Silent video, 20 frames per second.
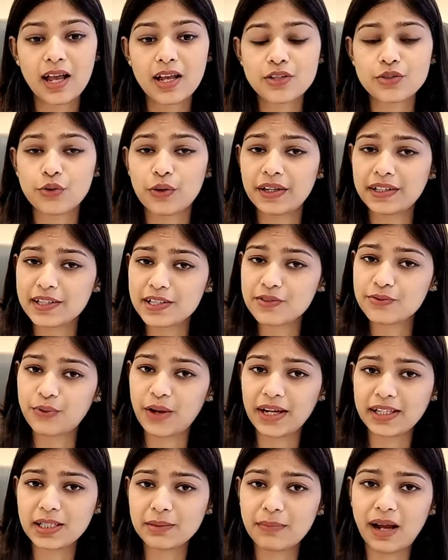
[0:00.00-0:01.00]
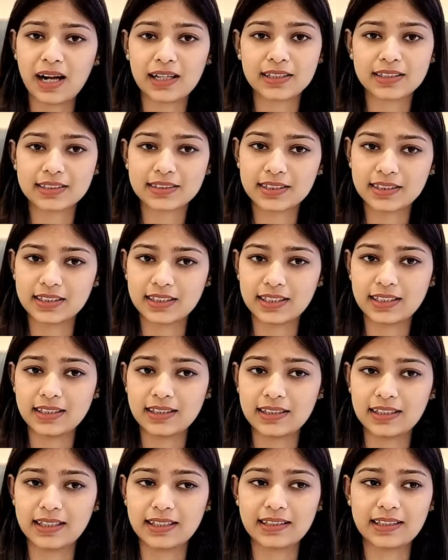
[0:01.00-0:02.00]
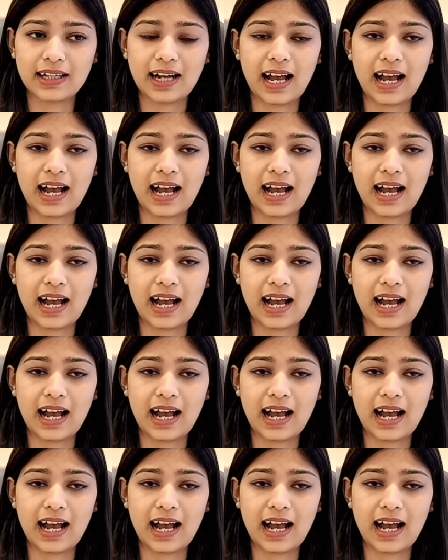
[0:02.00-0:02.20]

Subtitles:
So it is very mandatory. Like,